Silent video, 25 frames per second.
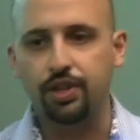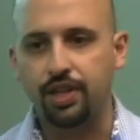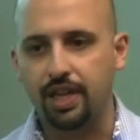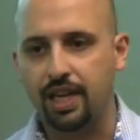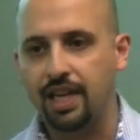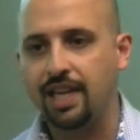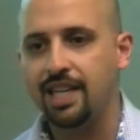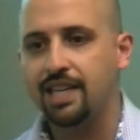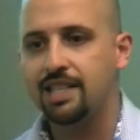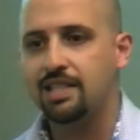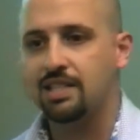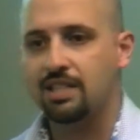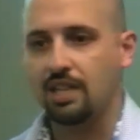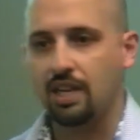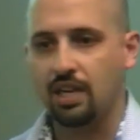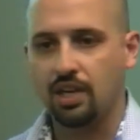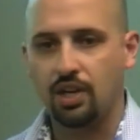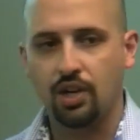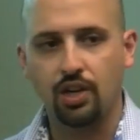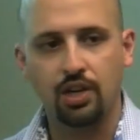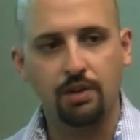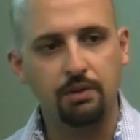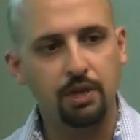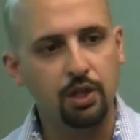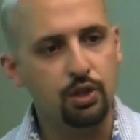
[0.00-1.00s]
The kids are
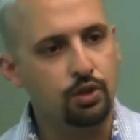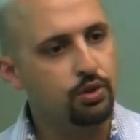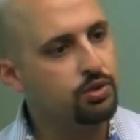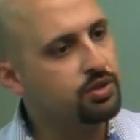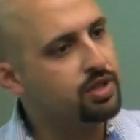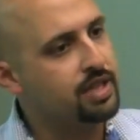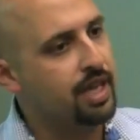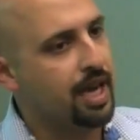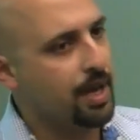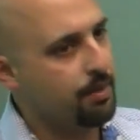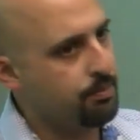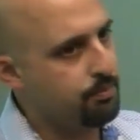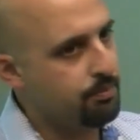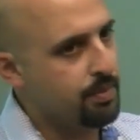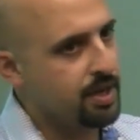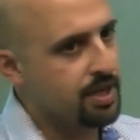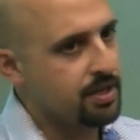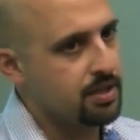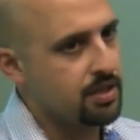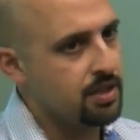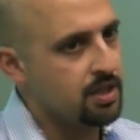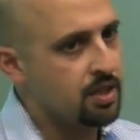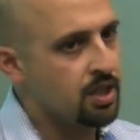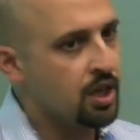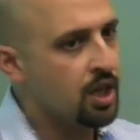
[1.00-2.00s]
going to lose that
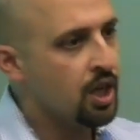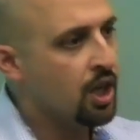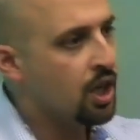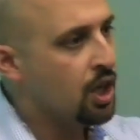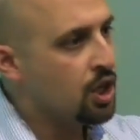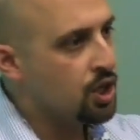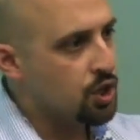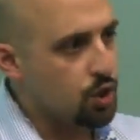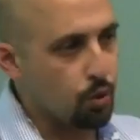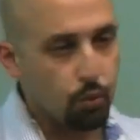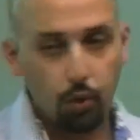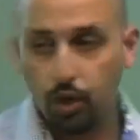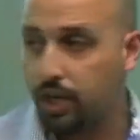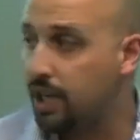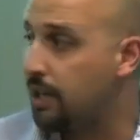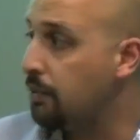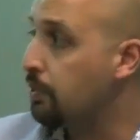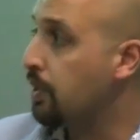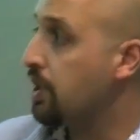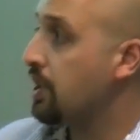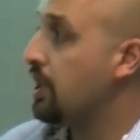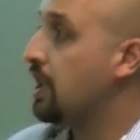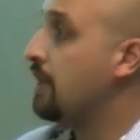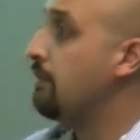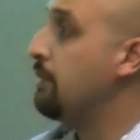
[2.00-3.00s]
message. So working
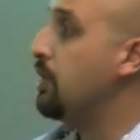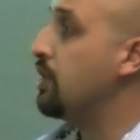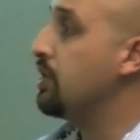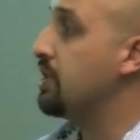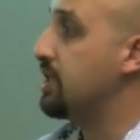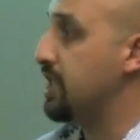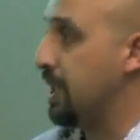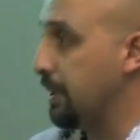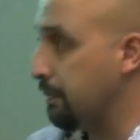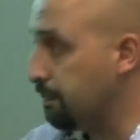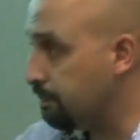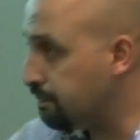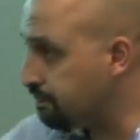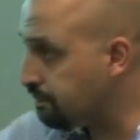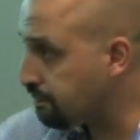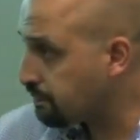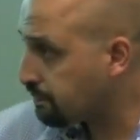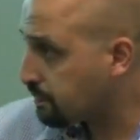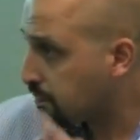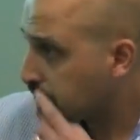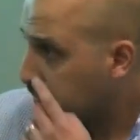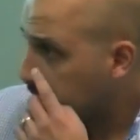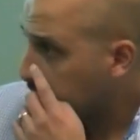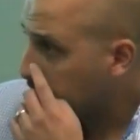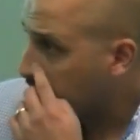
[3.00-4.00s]
with the community.
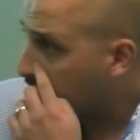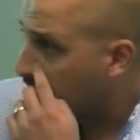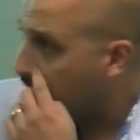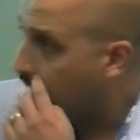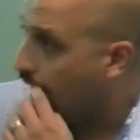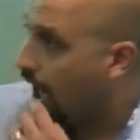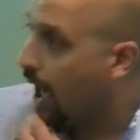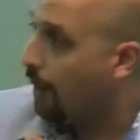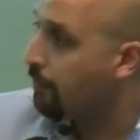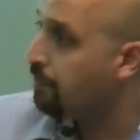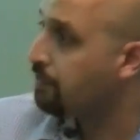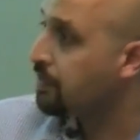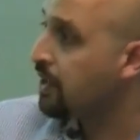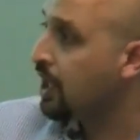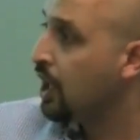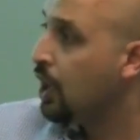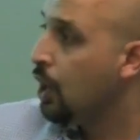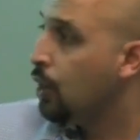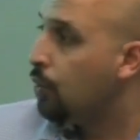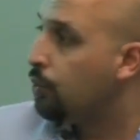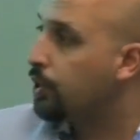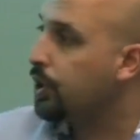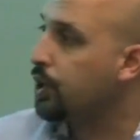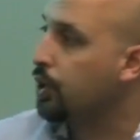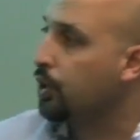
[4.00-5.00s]

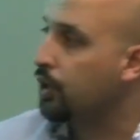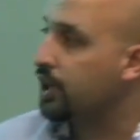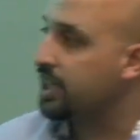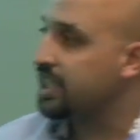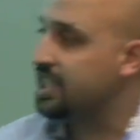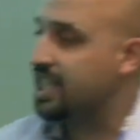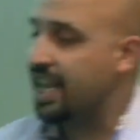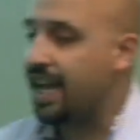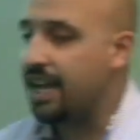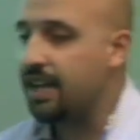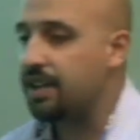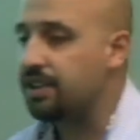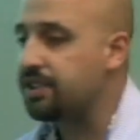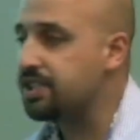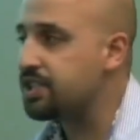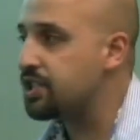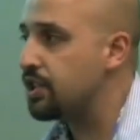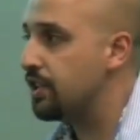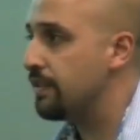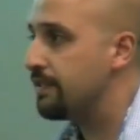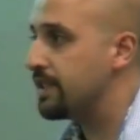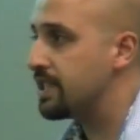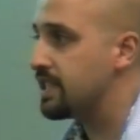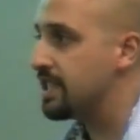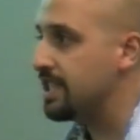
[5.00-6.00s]
Reorient health
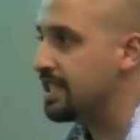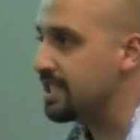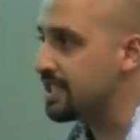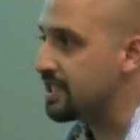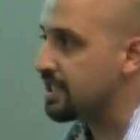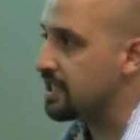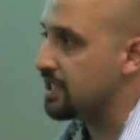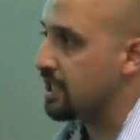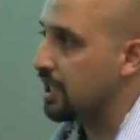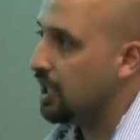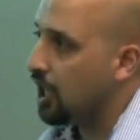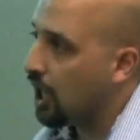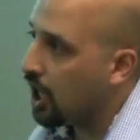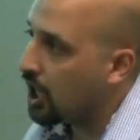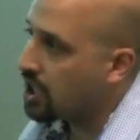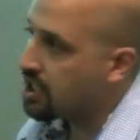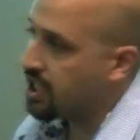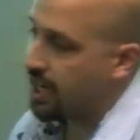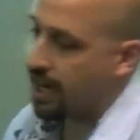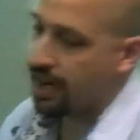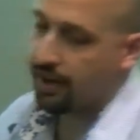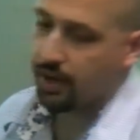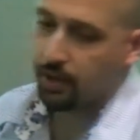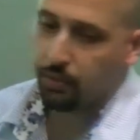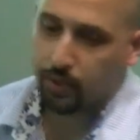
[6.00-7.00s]
services is a larger
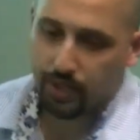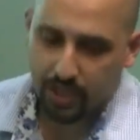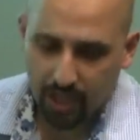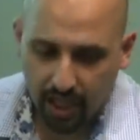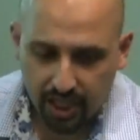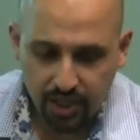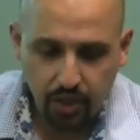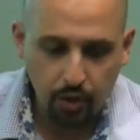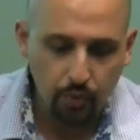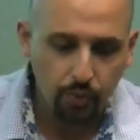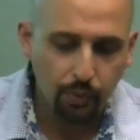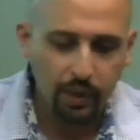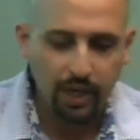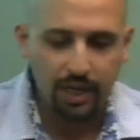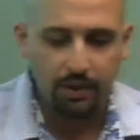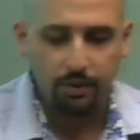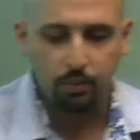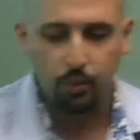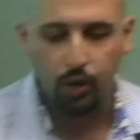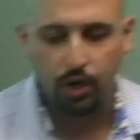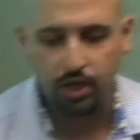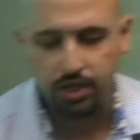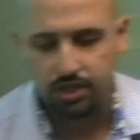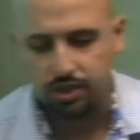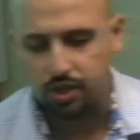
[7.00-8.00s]
area, which I don't really
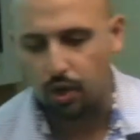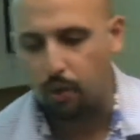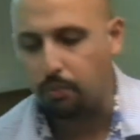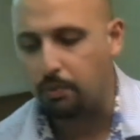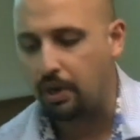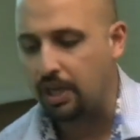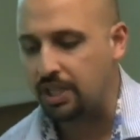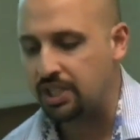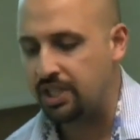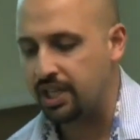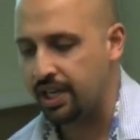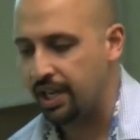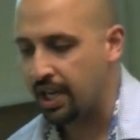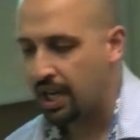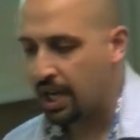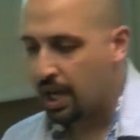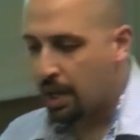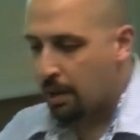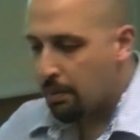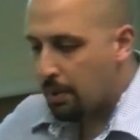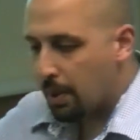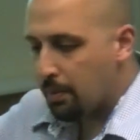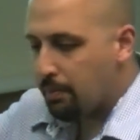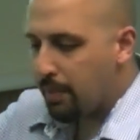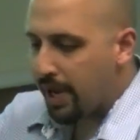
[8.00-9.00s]
work so much in,
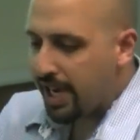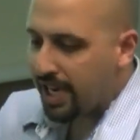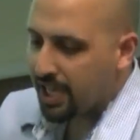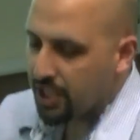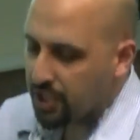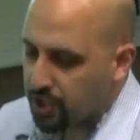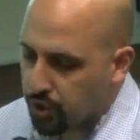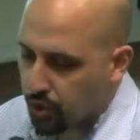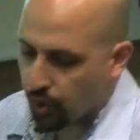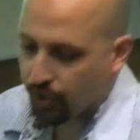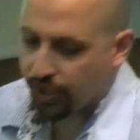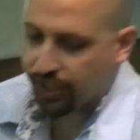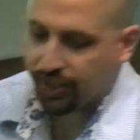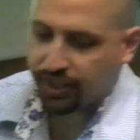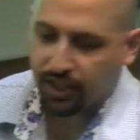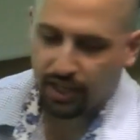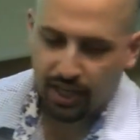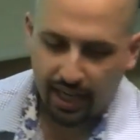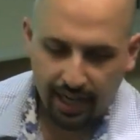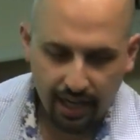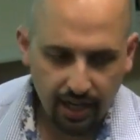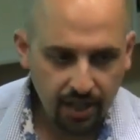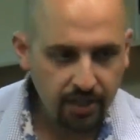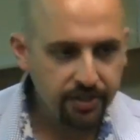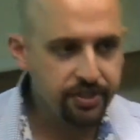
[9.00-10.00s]
but making sure that the
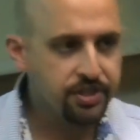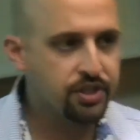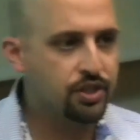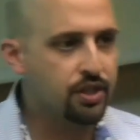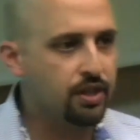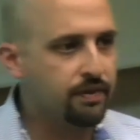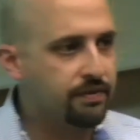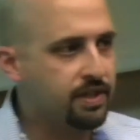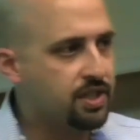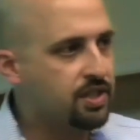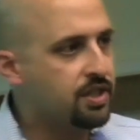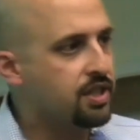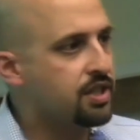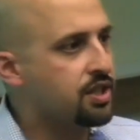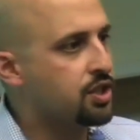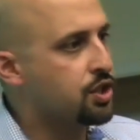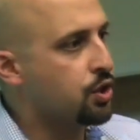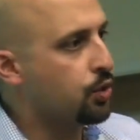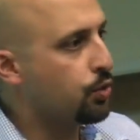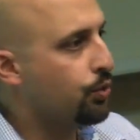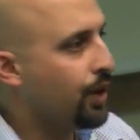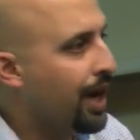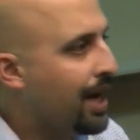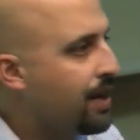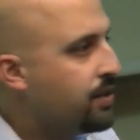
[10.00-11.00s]
health services
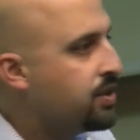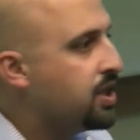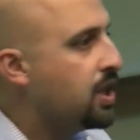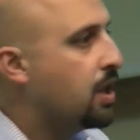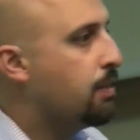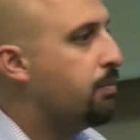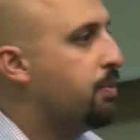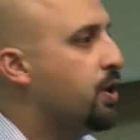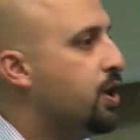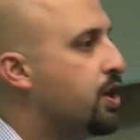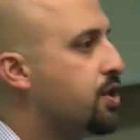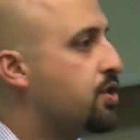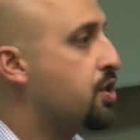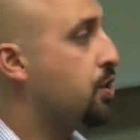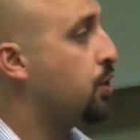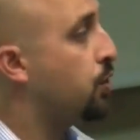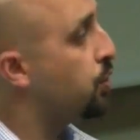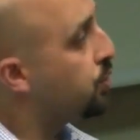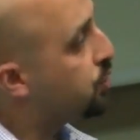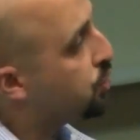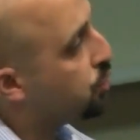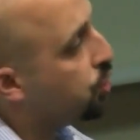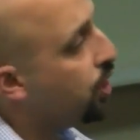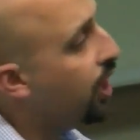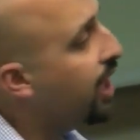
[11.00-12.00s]
surrounding a person
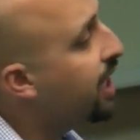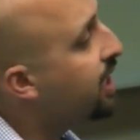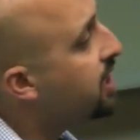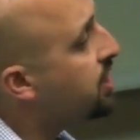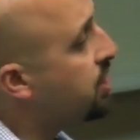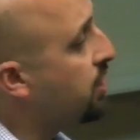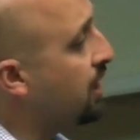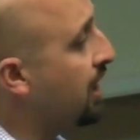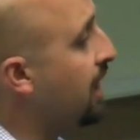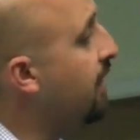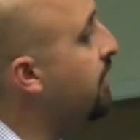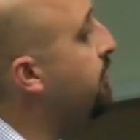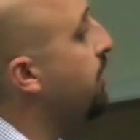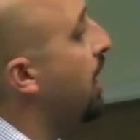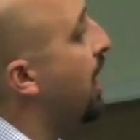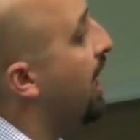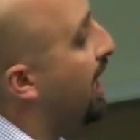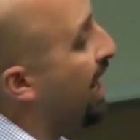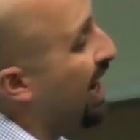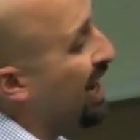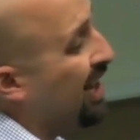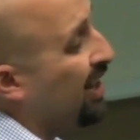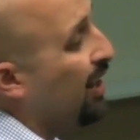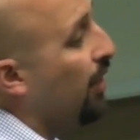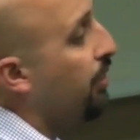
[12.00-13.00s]
who's trying to live a
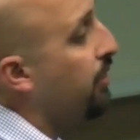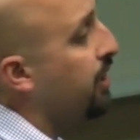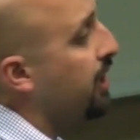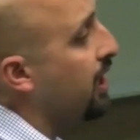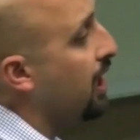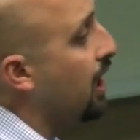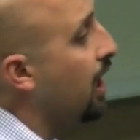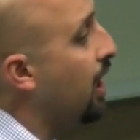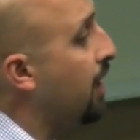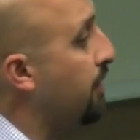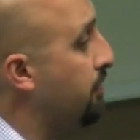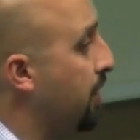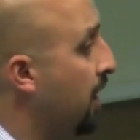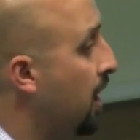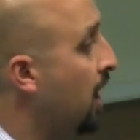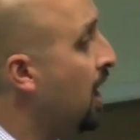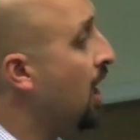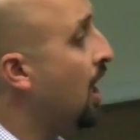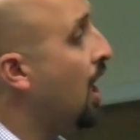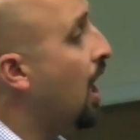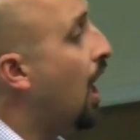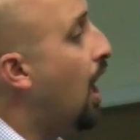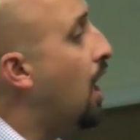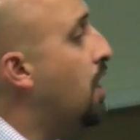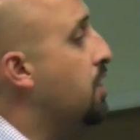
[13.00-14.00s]
healthier life
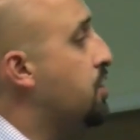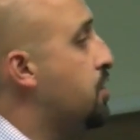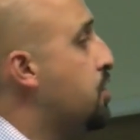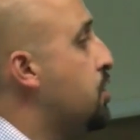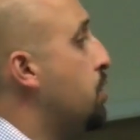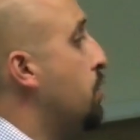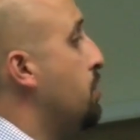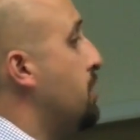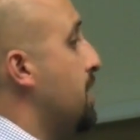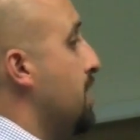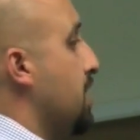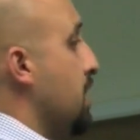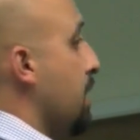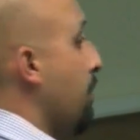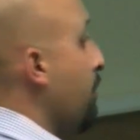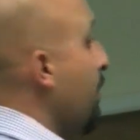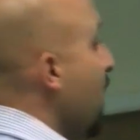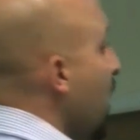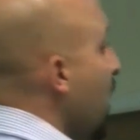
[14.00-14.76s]
are suiting them.